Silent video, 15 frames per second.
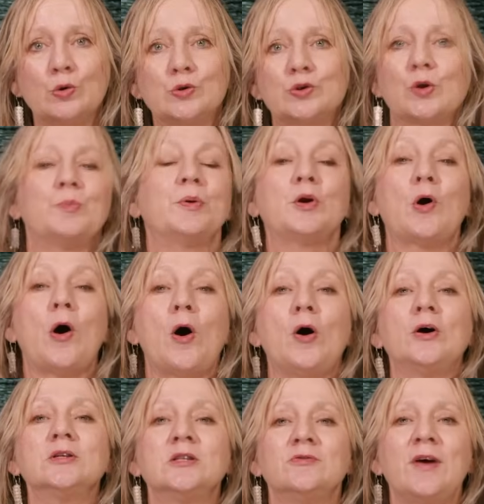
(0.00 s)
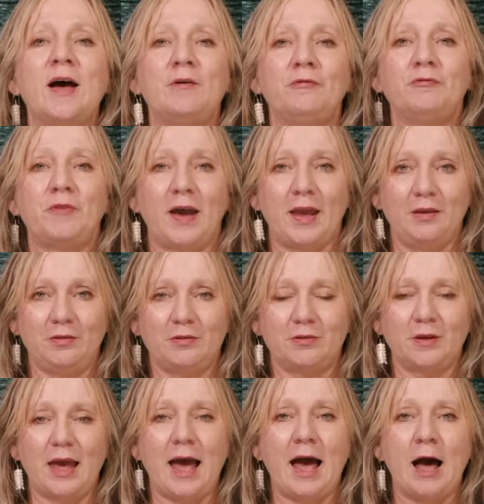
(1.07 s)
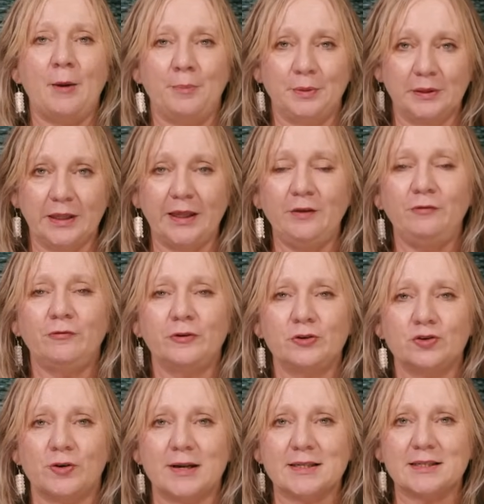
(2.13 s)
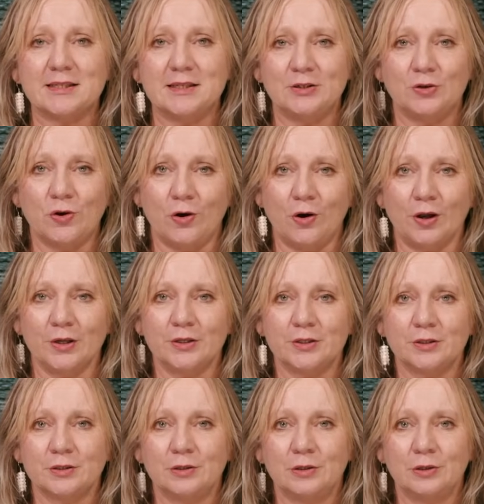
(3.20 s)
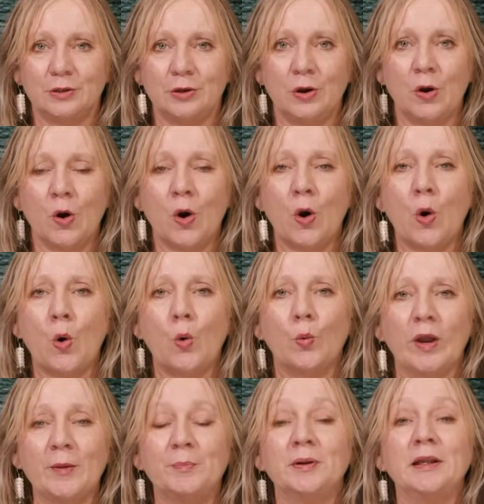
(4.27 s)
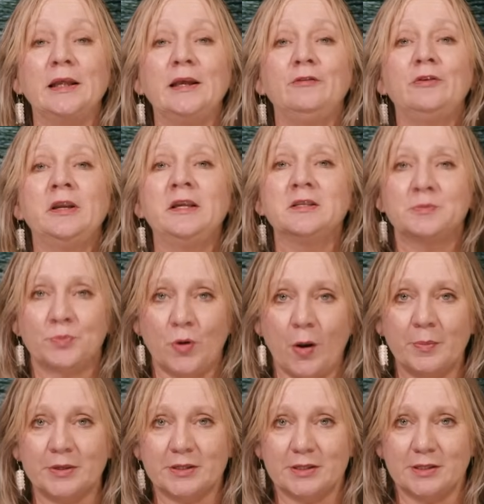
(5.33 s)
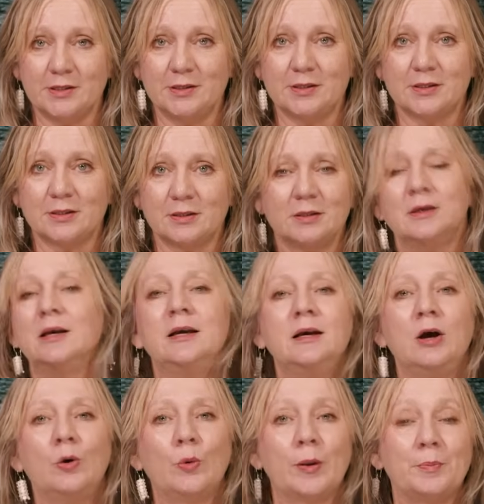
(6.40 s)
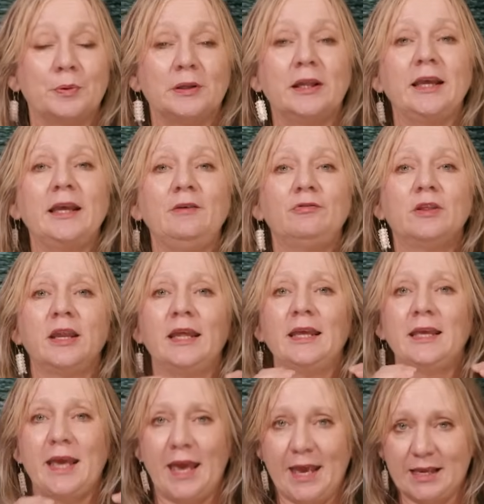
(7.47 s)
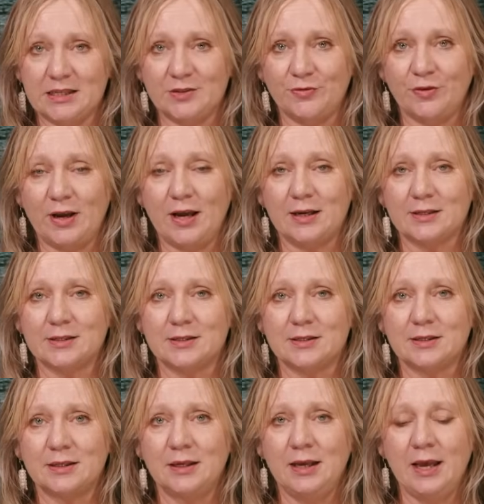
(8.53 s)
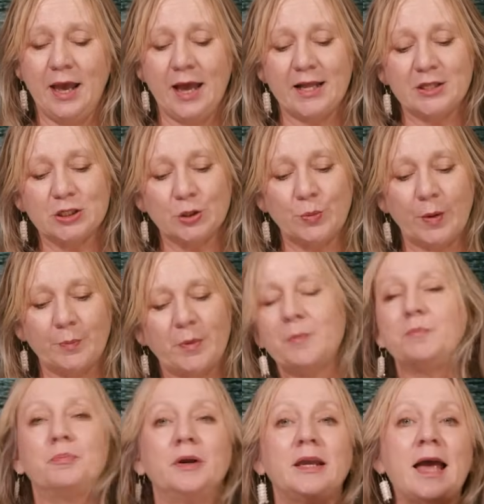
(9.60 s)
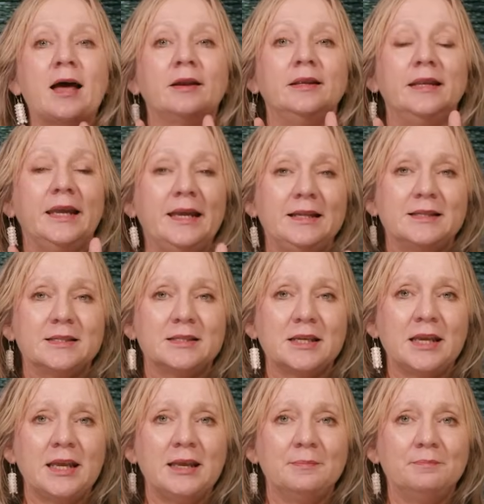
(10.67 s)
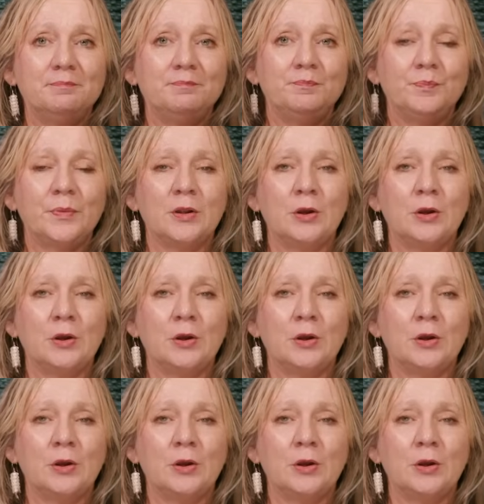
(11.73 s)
So because of our faith, our belief and trust in God, we believe in his promises, we believe that he cares for us, and so when we bring our needs to him,